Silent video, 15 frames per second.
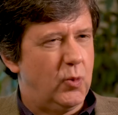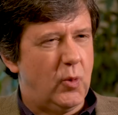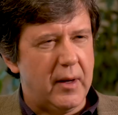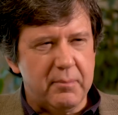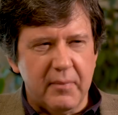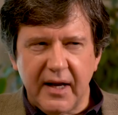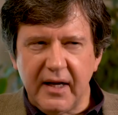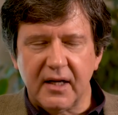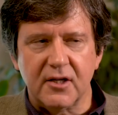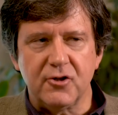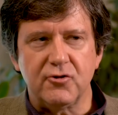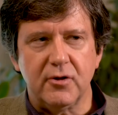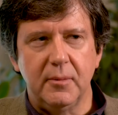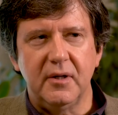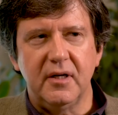to what might have
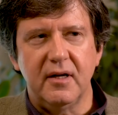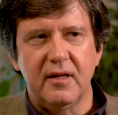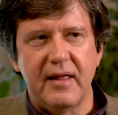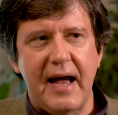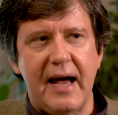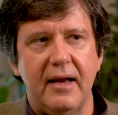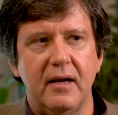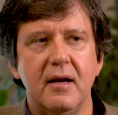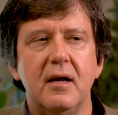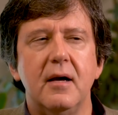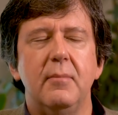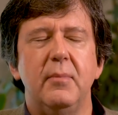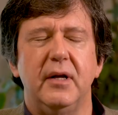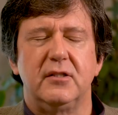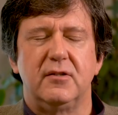contributed to that,
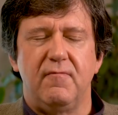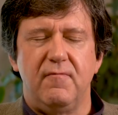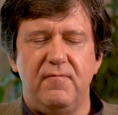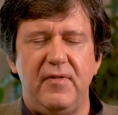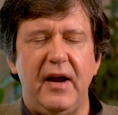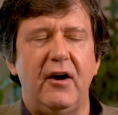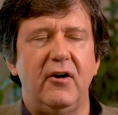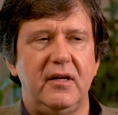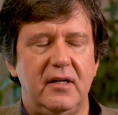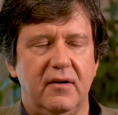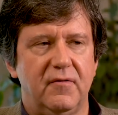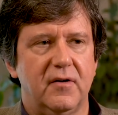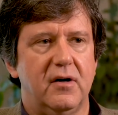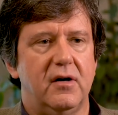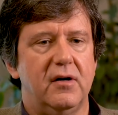but it's very
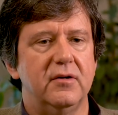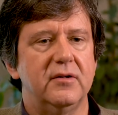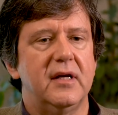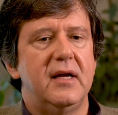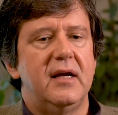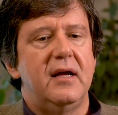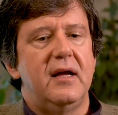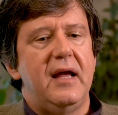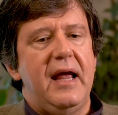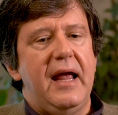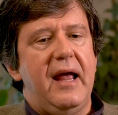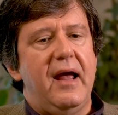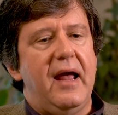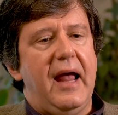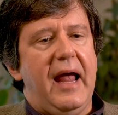difficult.
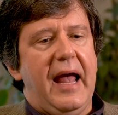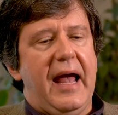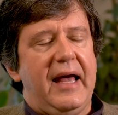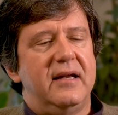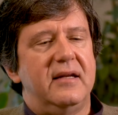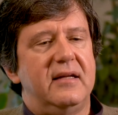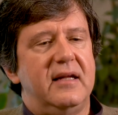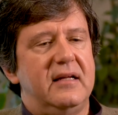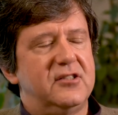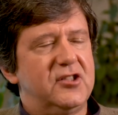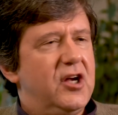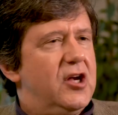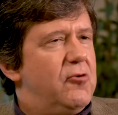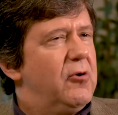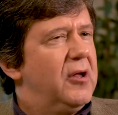And
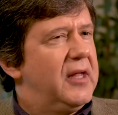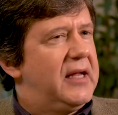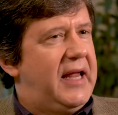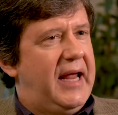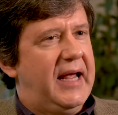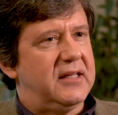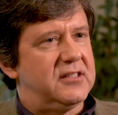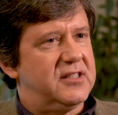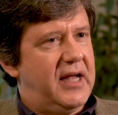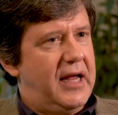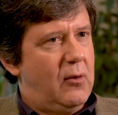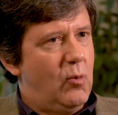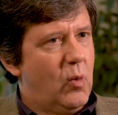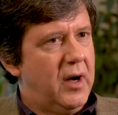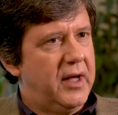so you really can't
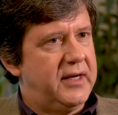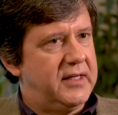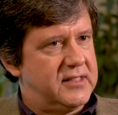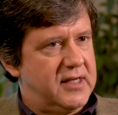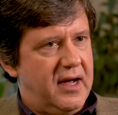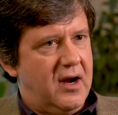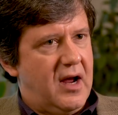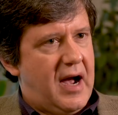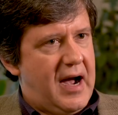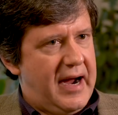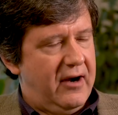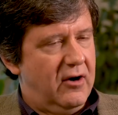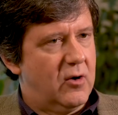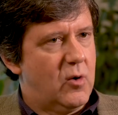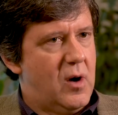say one is a
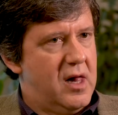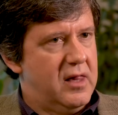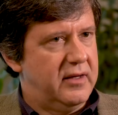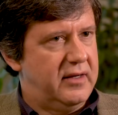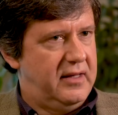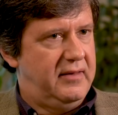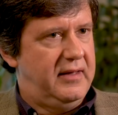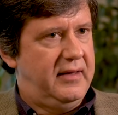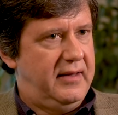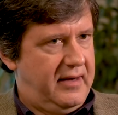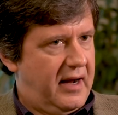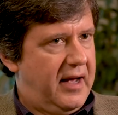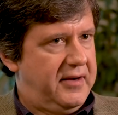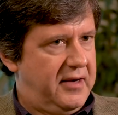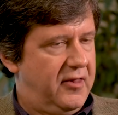higher quality
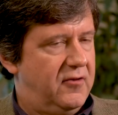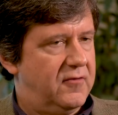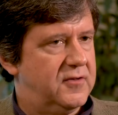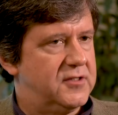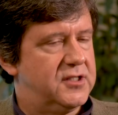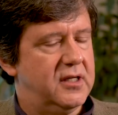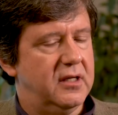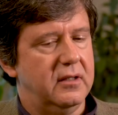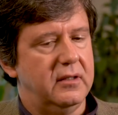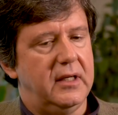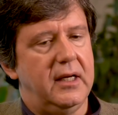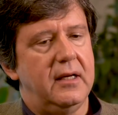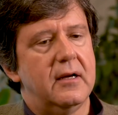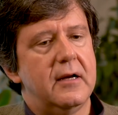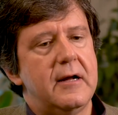than another
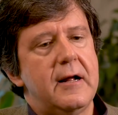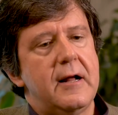facility.